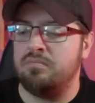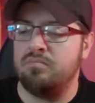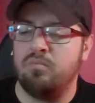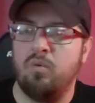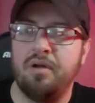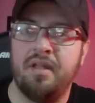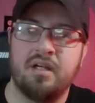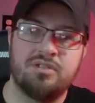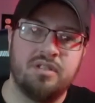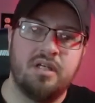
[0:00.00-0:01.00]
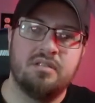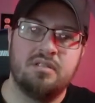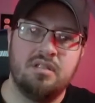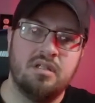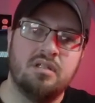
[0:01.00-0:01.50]
One actually has
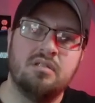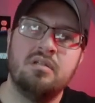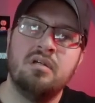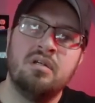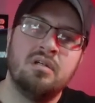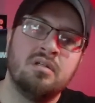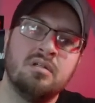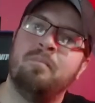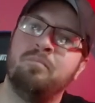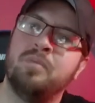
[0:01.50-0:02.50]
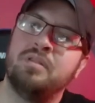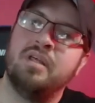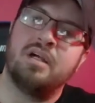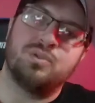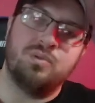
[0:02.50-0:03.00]
the
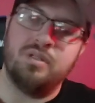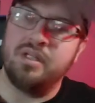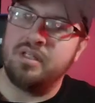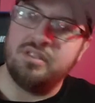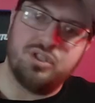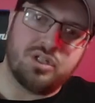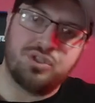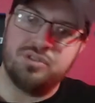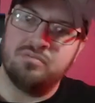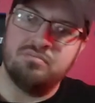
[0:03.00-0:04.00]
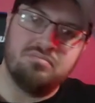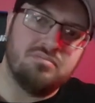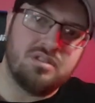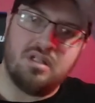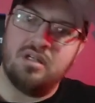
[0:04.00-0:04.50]
actual like ejection
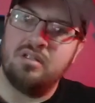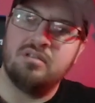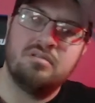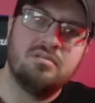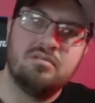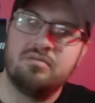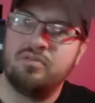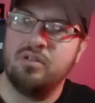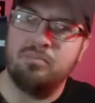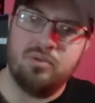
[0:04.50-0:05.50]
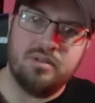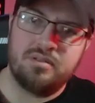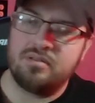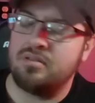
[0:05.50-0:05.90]
slide for the bullets,